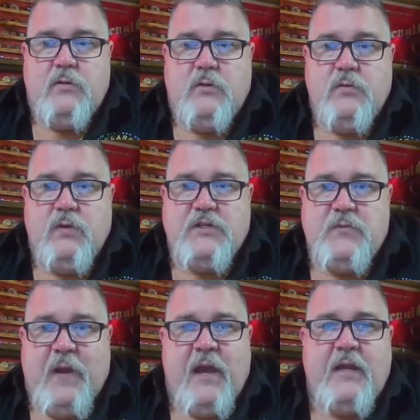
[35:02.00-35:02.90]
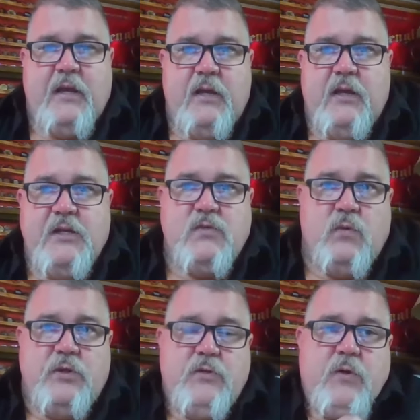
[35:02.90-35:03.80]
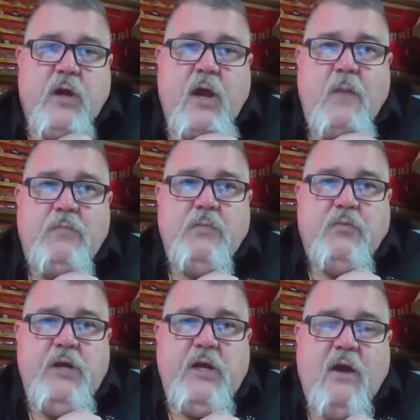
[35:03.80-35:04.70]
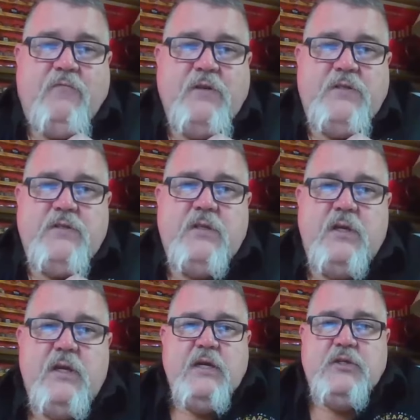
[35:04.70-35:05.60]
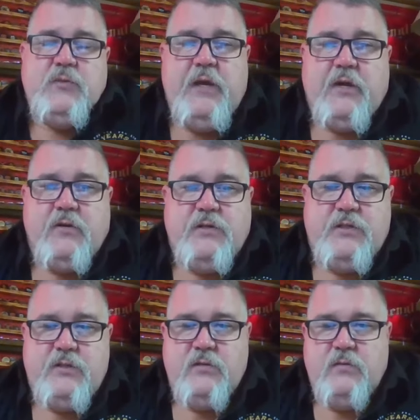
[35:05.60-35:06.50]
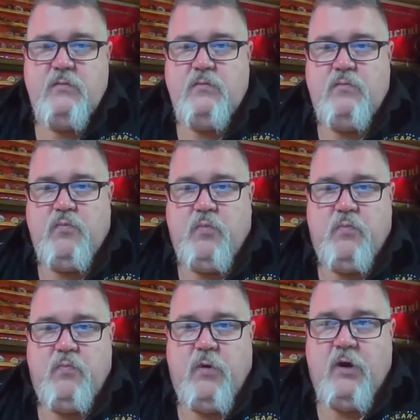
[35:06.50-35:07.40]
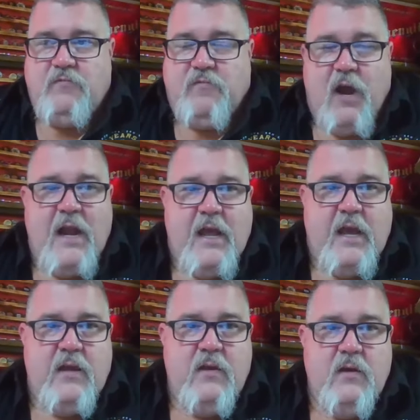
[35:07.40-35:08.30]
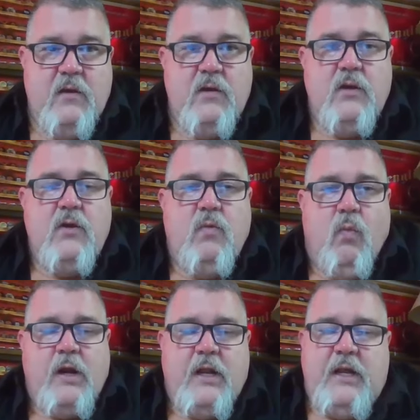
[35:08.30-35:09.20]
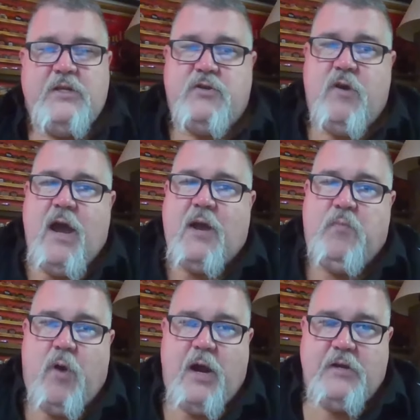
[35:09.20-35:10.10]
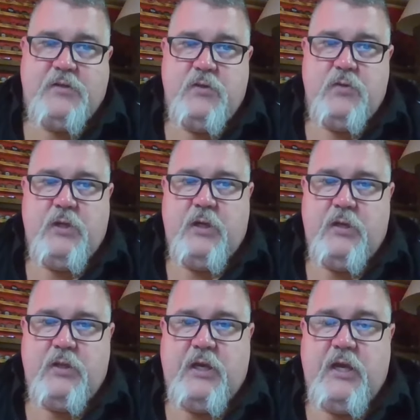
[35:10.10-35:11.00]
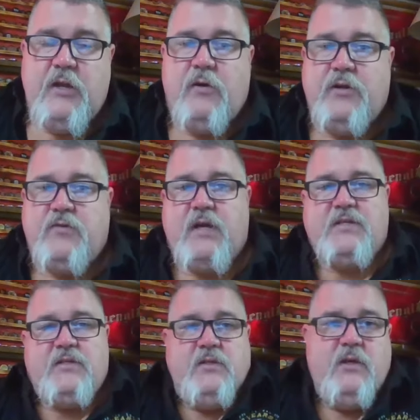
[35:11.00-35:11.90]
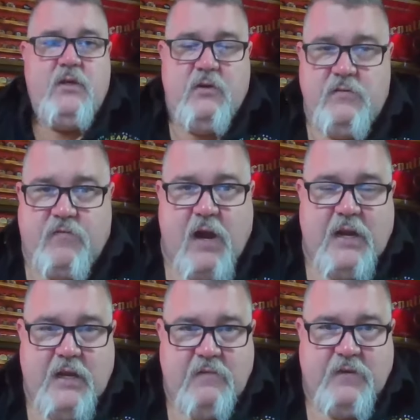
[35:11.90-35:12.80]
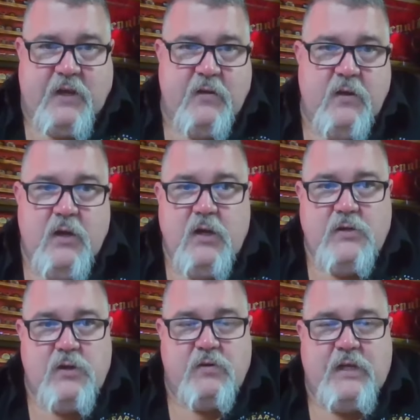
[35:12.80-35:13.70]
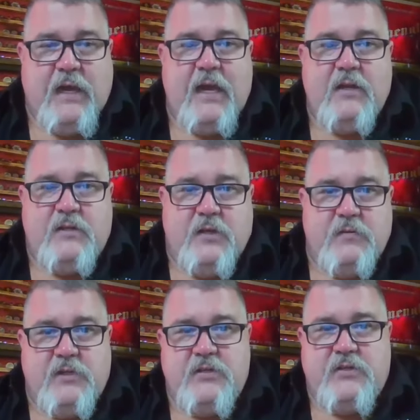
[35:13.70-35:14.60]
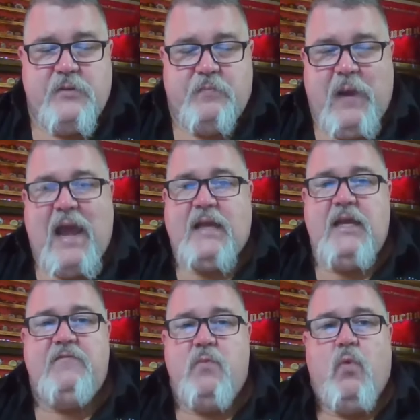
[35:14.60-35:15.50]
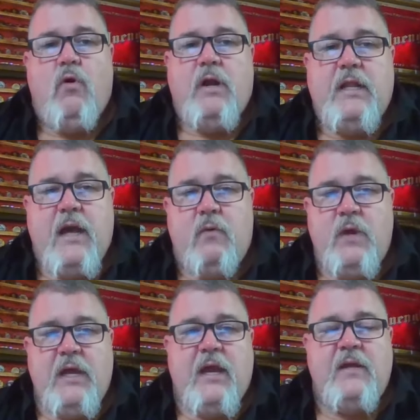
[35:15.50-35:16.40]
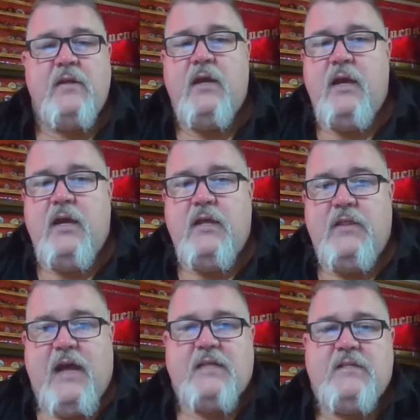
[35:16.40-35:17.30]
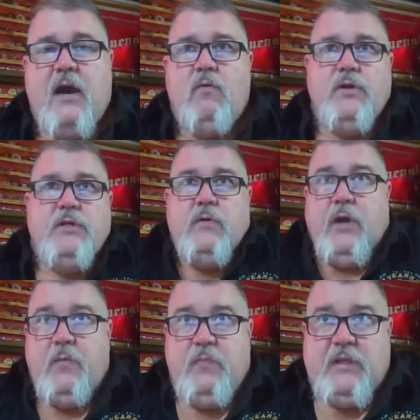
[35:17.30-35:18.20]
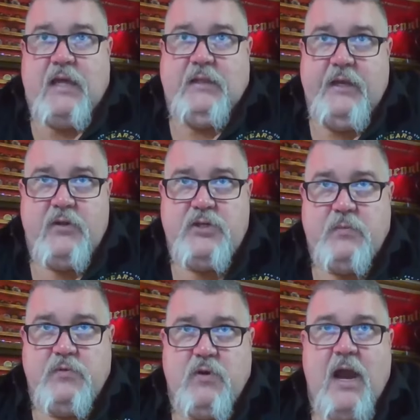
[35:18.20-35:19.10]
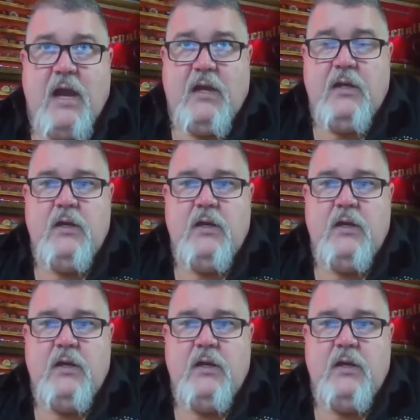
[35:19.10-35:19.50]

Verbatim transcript: to expand it is we're doing a couple of pre-conference speakers on Friday, one in each track prior to the the keynote address Friday evening. So to get to to to pack even more into that weekend, that's how we're doing it. But that leadership track